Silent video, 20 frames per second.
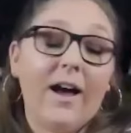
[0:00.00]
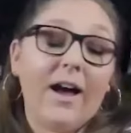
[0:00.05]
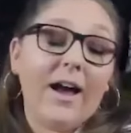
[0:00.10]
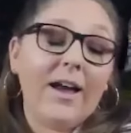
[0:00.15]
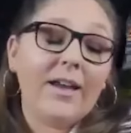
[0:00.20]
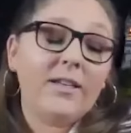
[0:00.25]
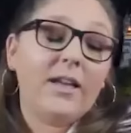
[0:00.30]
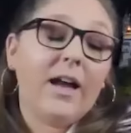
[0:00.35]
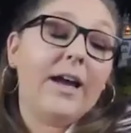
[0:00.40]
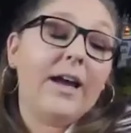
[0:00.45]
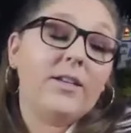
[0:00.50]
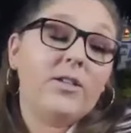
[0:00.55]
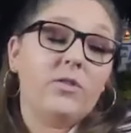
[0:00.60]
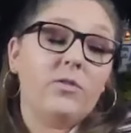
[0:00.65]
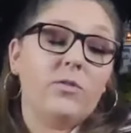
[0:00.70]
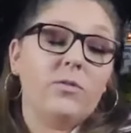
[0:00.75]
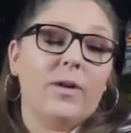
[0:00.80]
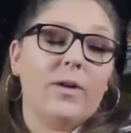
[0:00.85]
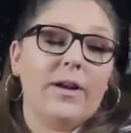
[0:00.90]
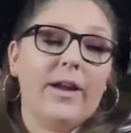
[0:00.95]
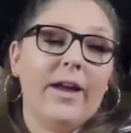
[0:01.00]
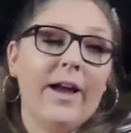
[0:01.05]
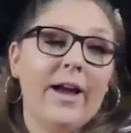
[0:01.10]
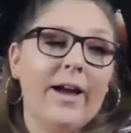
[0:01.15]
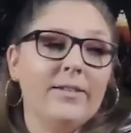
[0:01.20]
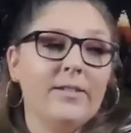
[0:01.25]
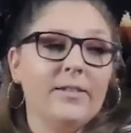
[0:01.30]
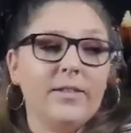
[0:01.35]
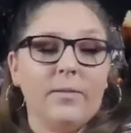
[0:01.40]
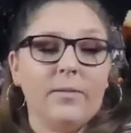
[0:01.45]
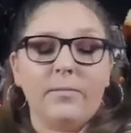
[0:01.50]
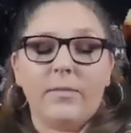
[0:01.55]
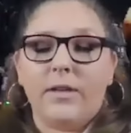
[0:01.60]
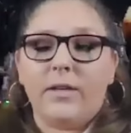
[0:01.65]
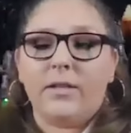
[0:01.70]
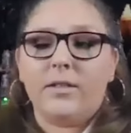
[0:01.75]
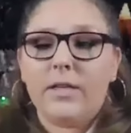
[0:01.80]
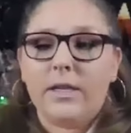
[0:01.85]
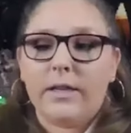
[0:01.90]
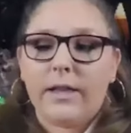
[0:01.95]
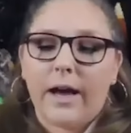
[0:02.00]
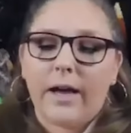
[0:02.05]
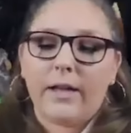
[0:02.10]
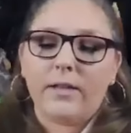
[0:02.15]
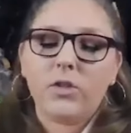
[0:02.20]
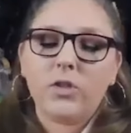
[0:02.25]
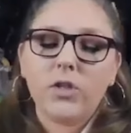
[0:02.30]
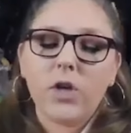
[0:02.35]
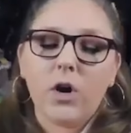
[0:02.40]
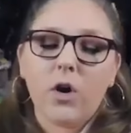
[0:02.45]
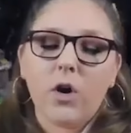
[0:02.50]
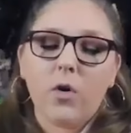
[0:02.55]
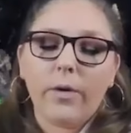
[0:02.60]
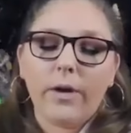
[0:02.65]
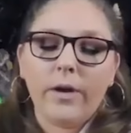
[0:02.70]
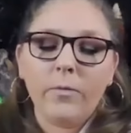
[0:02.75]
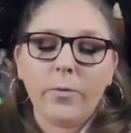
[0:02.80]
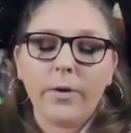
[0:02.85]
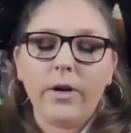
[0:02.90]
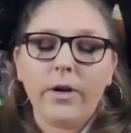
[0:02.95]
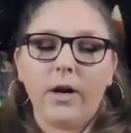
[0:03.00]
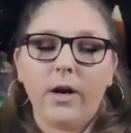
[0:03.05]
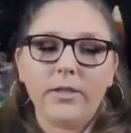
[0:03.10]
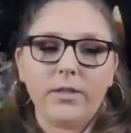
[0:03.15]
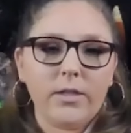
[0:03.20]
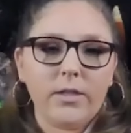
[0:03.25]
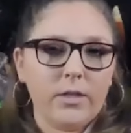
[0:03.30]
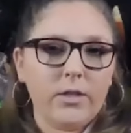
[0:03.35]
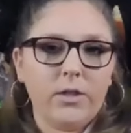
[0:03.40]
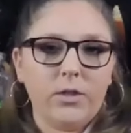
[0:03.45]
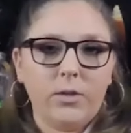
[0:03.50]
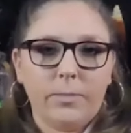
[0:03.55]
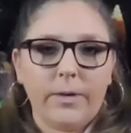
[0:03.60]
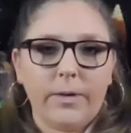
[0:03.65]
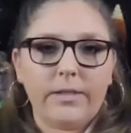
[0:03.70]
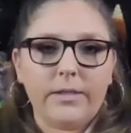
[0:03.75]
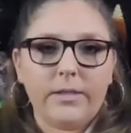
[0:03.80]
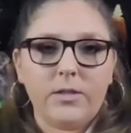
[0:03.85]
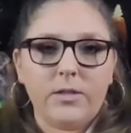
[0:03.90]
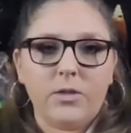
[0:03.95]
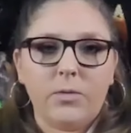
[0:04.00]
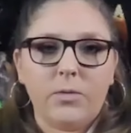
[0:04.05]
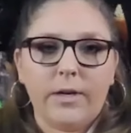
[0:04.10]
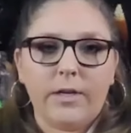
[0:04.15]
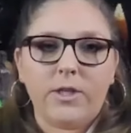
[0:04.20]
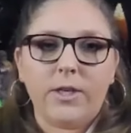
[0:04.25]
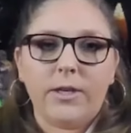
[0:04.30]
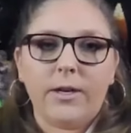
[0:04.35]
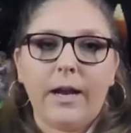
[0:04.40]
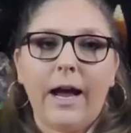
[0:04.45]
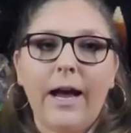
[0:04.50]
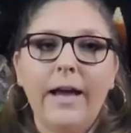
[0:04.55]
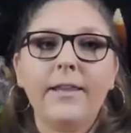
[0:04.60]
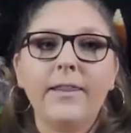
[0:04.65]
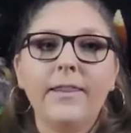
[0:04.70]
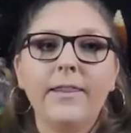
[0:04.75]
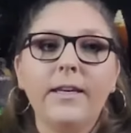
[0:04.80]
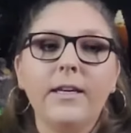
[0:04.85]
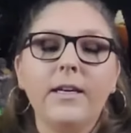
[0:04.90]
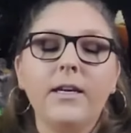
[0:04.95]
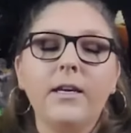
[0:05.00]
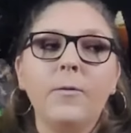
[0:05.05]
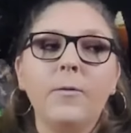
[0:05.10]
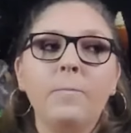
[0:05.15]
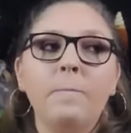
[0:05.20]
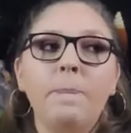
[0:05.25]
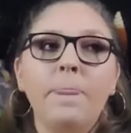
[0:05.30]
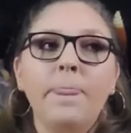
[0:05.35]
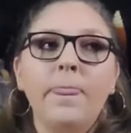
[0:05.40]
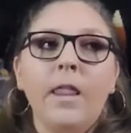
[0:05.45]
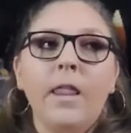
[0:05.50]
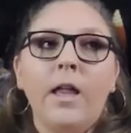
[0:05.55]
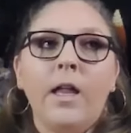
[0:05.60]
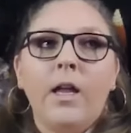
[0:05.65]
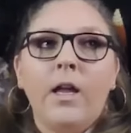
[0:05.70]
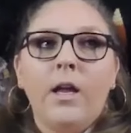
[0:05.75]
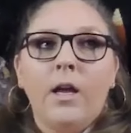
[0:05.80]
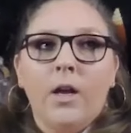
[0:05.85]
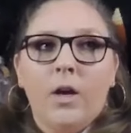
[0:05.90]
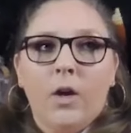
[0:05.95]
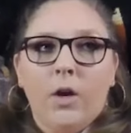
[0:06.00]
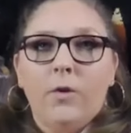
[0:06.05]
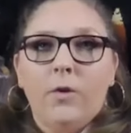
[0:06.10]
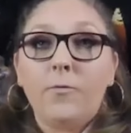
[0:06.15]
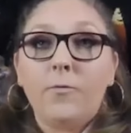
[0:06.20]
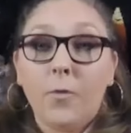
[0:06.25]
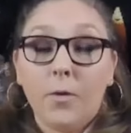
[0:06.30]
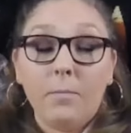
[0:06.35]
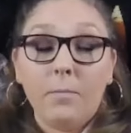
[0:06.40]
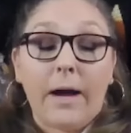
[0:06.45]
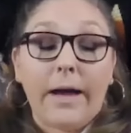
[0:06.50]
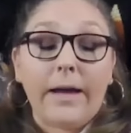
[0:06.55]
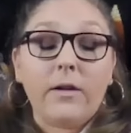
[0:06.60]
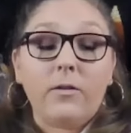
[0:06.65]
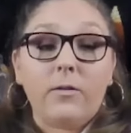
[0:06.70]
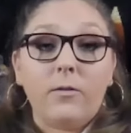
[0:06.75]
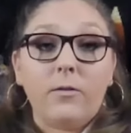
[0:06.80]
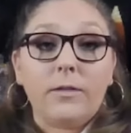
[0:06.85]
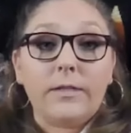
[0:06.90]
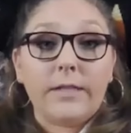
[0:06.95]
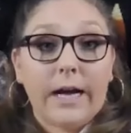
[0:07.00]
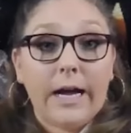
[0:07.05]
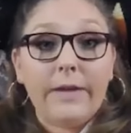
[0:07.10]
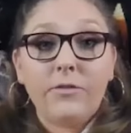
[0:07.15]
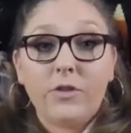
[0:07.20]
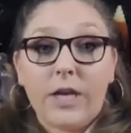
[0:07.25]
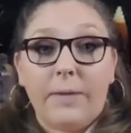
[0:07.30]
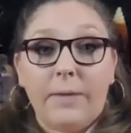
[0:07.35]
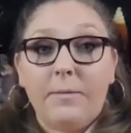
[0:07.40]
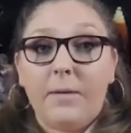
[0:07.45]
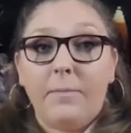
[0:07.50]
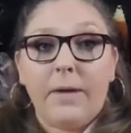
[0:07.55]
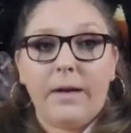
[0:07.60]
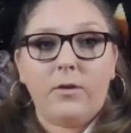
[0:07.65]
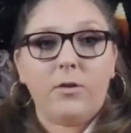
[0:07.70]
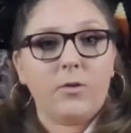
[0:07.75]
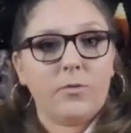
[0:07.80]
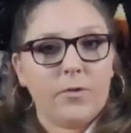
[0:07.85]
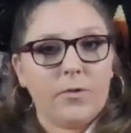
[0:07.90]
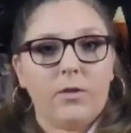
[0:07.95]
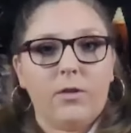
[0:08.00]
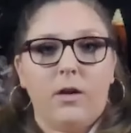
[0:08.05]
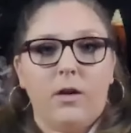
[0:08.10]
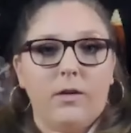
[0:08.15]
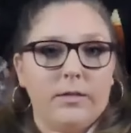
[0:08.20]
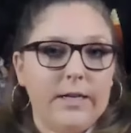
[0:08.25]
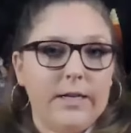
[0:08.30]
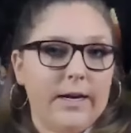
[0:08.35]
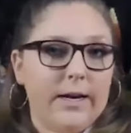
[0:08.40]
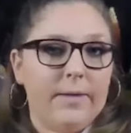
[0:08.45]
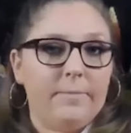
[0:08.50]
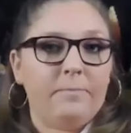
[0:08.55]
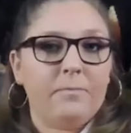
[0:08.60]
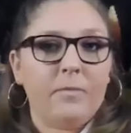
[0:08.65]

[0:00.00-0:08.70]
I I do want to add something to that. So in regard to the coupon situation, I think for Michaels, I've shopped at Michaels for a long time